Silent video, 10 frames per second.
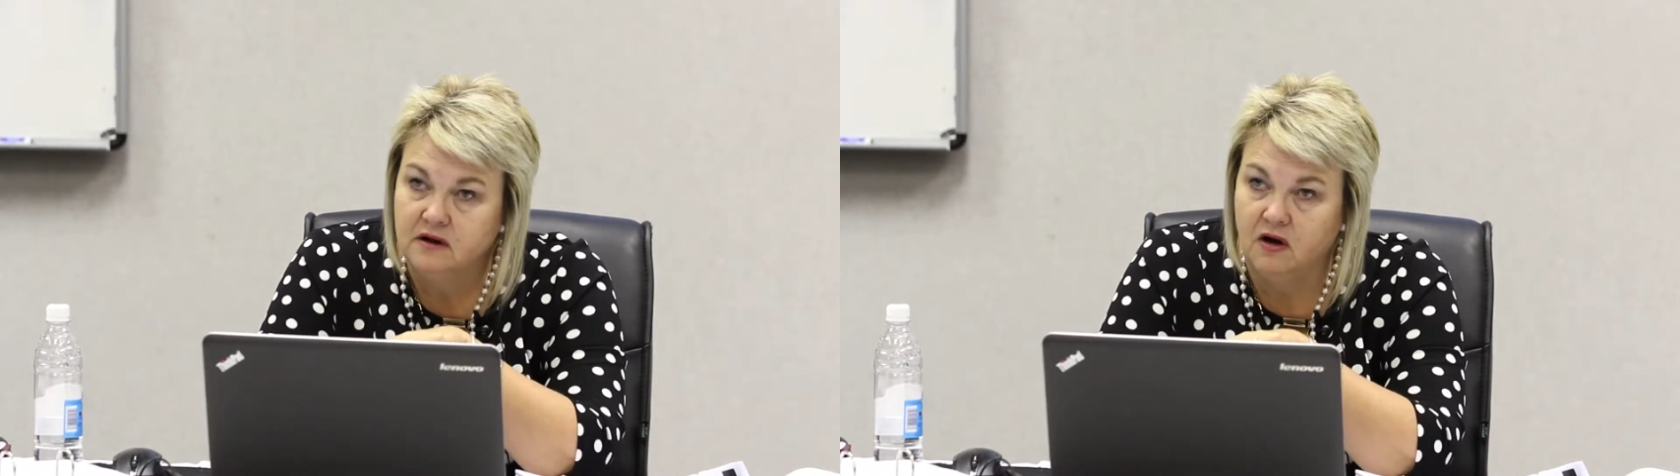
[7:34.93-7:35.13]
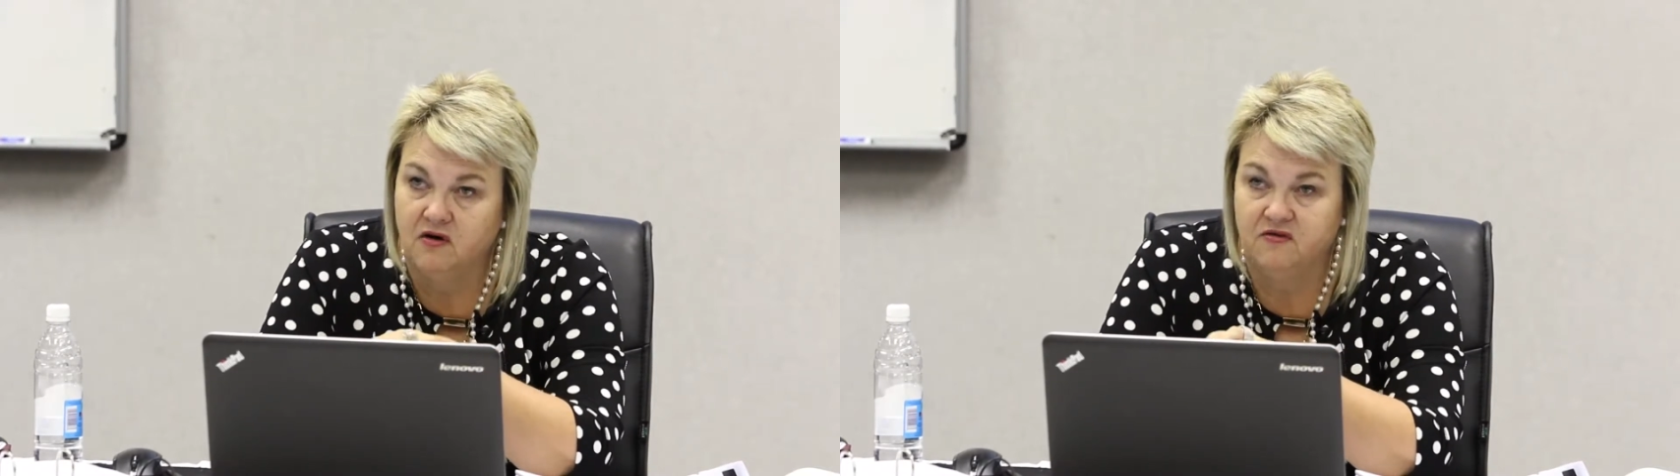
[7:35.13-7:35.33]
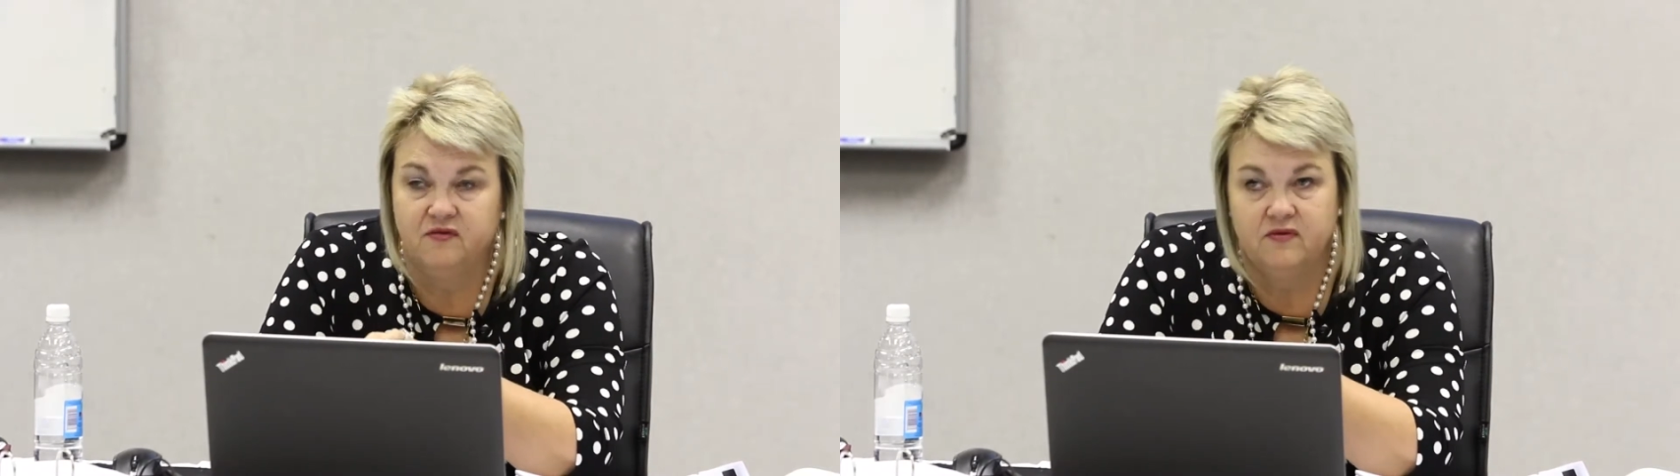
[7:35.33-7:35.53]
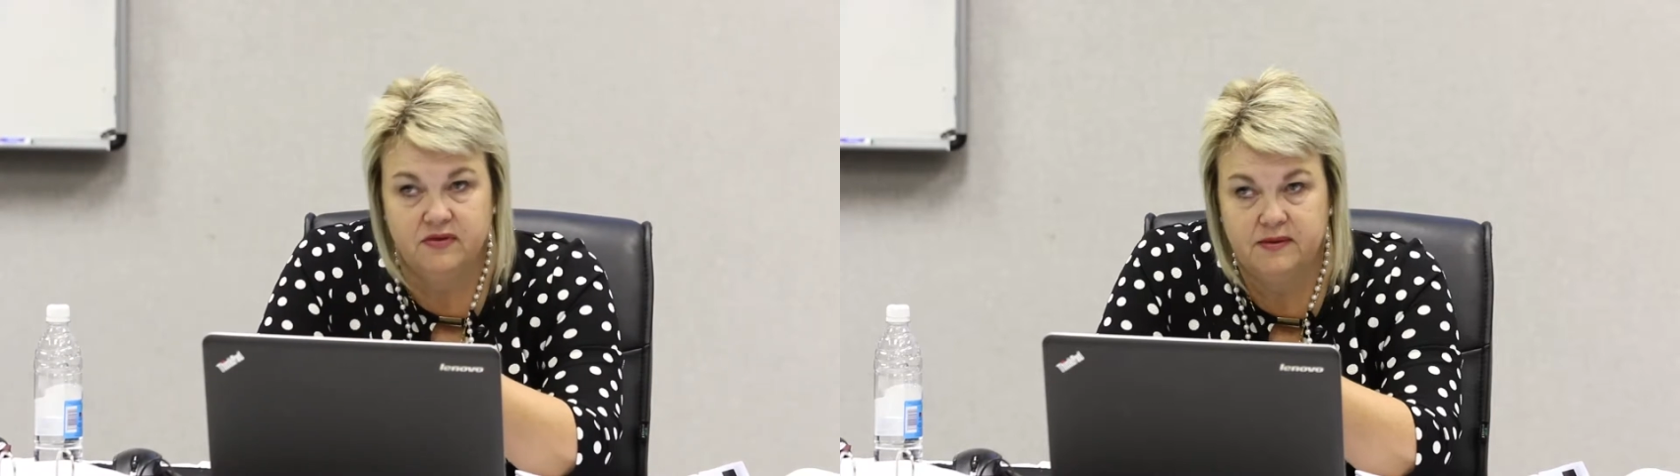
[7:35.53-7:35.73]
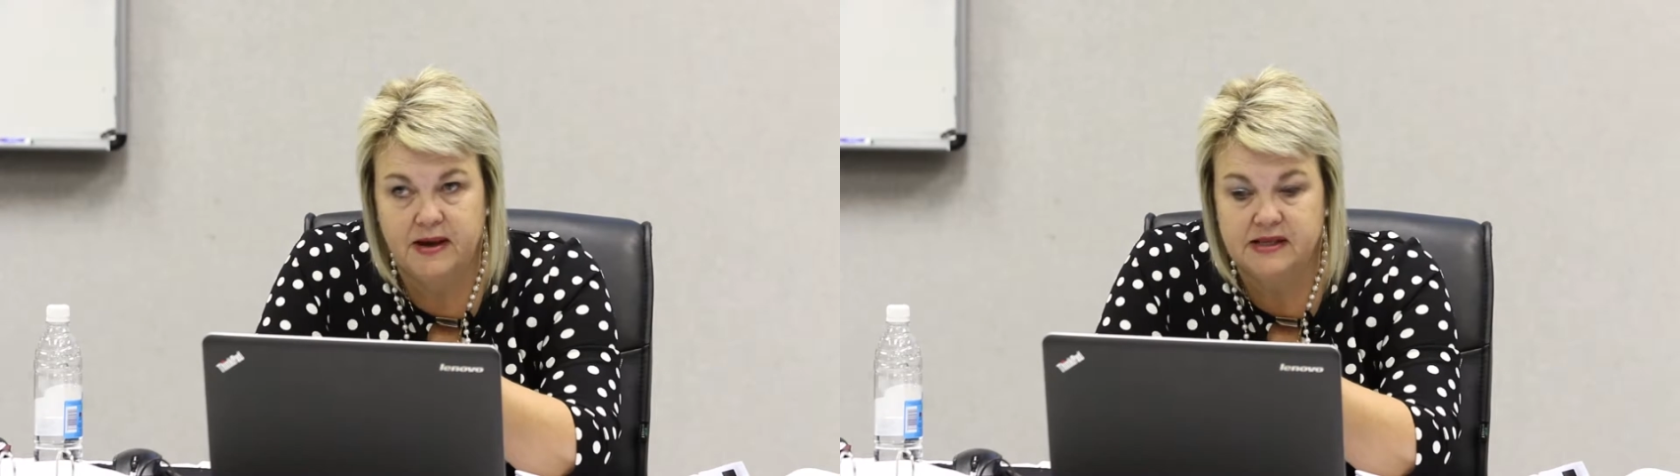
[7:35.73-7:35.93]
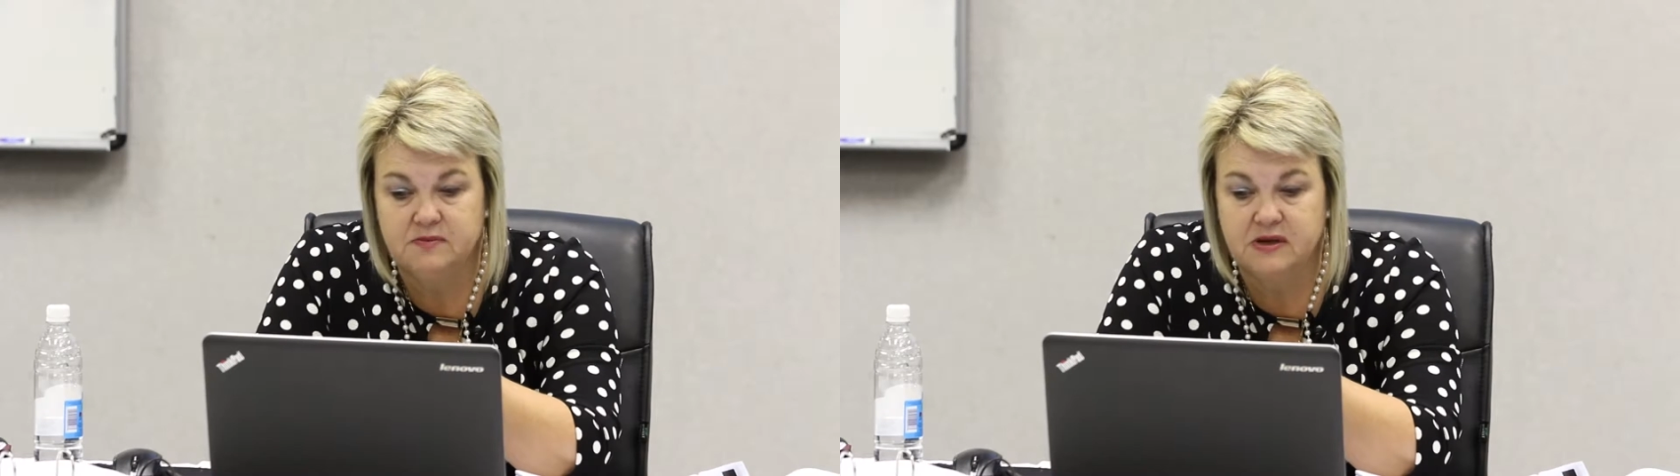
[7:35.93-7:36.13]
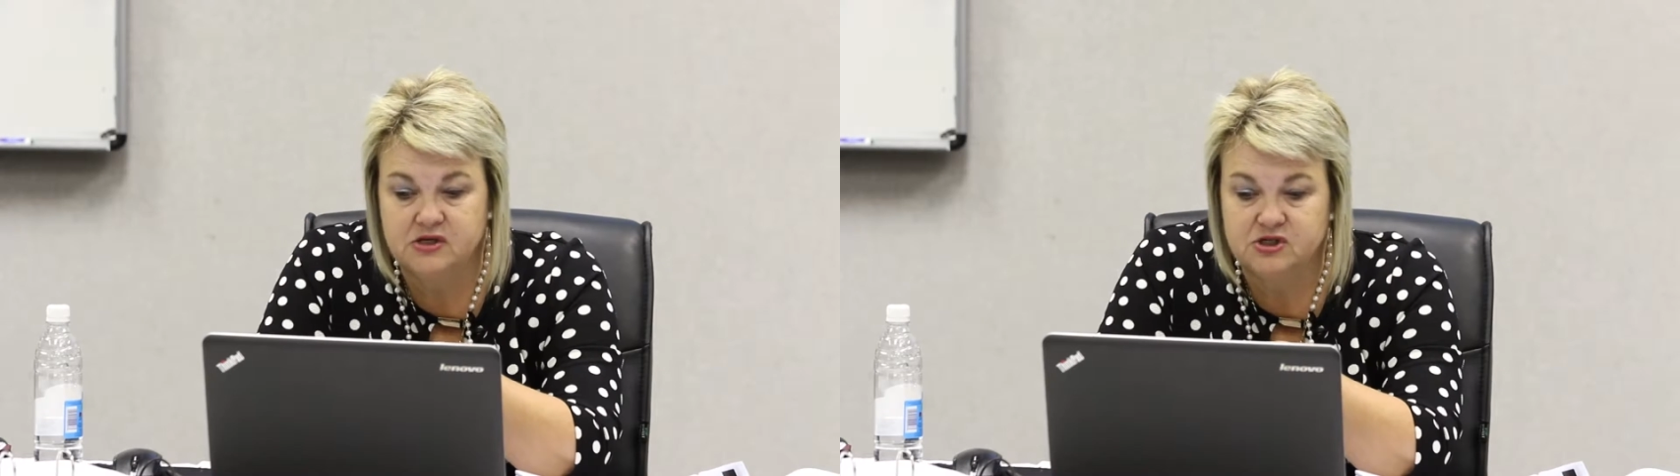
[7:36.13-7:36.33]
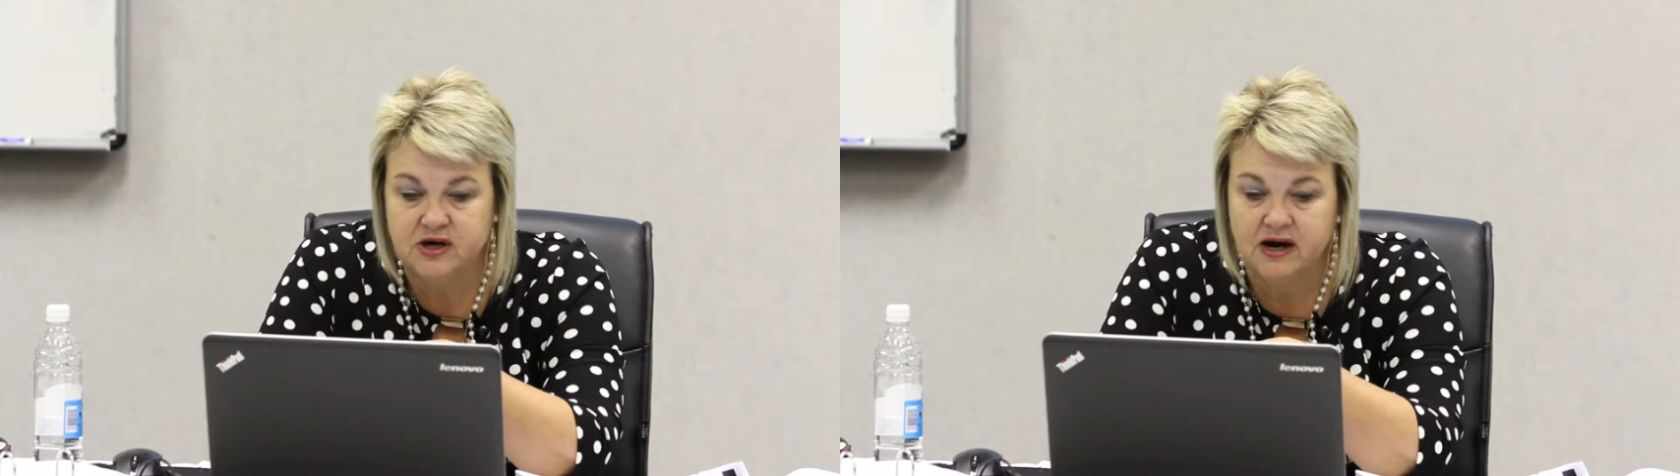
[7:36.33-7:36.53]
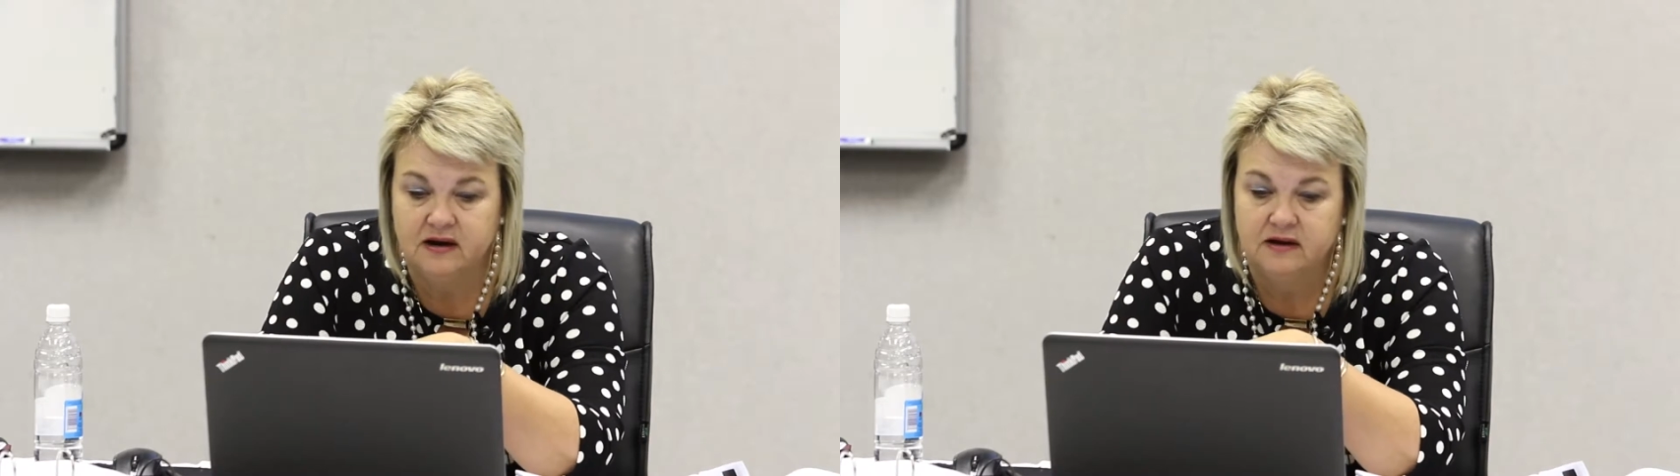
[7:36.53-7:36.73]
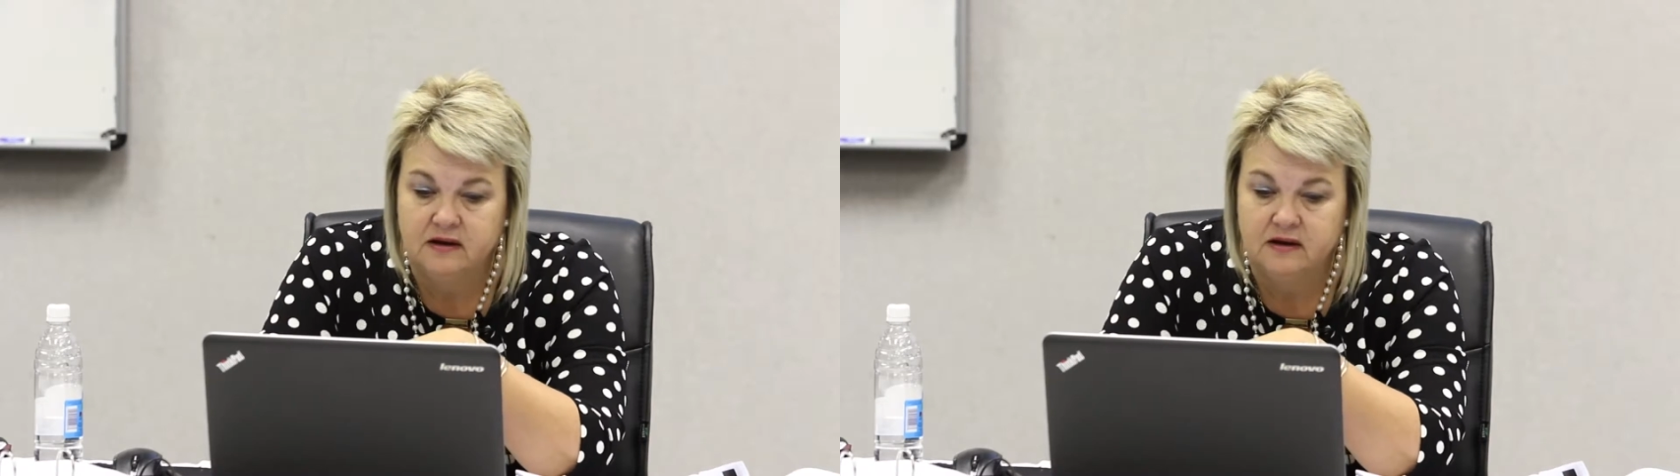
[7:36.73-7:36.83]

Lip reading: of the matter being struck.